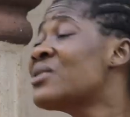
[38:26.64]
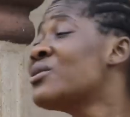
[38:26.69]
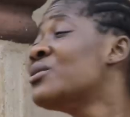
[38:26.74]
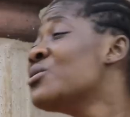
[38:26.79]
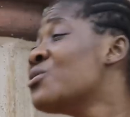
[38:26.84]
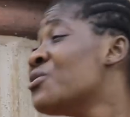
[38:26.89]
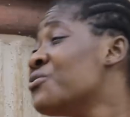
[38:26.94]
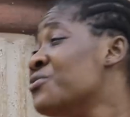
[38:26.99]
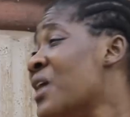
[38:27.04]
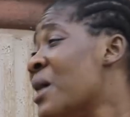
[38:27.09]
That's
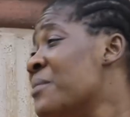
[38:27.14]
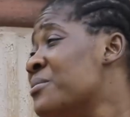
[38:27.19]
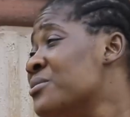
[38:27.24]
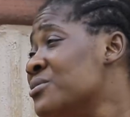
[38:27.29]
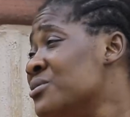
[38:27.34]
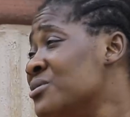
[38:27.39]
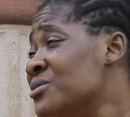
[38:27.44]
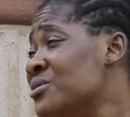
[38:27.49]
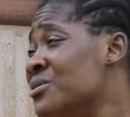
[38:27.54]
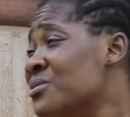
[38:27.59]
why I know we fear.
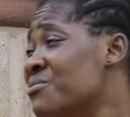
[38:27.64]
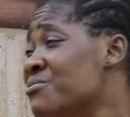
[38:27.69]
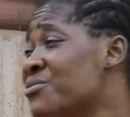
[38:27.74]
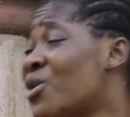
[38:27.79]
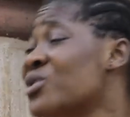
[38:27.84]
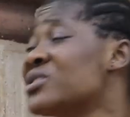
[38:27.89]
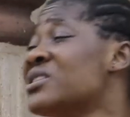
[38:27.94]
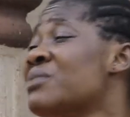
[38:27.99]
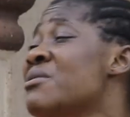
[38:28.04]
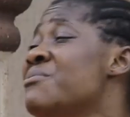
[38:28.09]

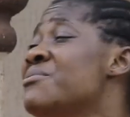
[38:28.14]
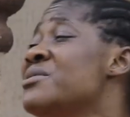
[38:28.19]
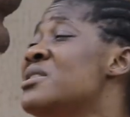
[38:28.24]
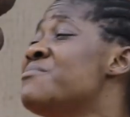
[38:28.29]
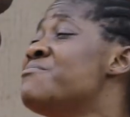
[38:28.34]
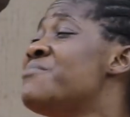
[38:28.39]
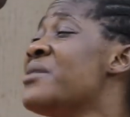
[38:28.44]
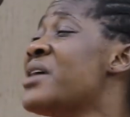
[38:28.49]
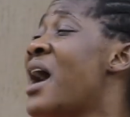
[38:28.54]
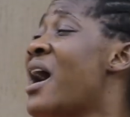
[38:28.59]
Because let me be
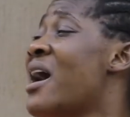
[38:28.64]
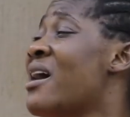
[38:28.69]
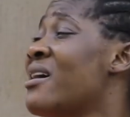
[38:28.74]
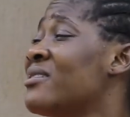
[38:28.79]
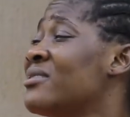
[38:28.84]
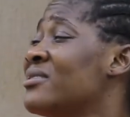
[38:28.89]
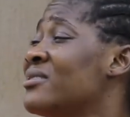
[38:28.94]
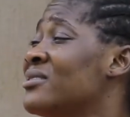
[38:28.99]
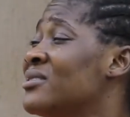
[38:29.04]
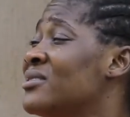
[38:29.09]
the payer.
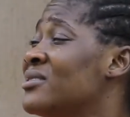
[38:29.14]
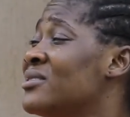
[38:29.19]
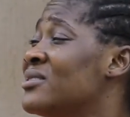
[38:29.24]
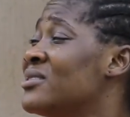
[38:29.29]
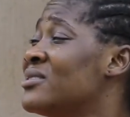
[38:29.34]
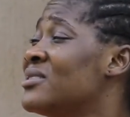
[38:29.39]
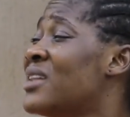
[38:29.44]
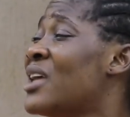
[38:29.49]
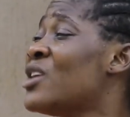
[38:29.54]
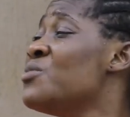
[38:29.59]

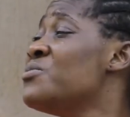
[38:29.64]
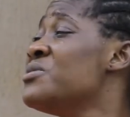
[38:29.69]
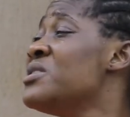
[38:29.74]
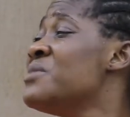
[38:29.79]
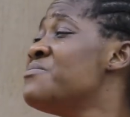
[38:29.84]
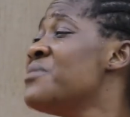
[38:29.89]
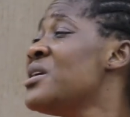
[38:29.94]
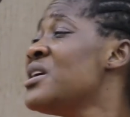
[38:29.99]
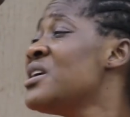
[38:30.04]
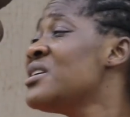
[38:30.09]
Let you be
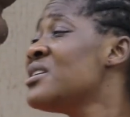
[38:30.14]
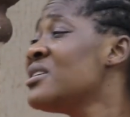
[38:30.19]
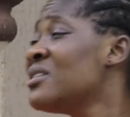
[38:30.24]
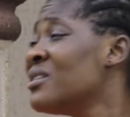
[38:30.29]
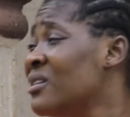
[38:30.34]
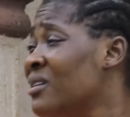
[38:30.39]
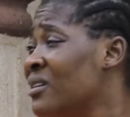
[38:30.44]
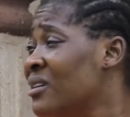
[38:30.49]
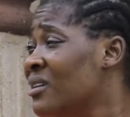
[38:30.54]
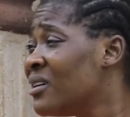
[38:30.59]
the
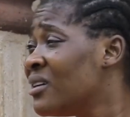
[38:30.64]
payee.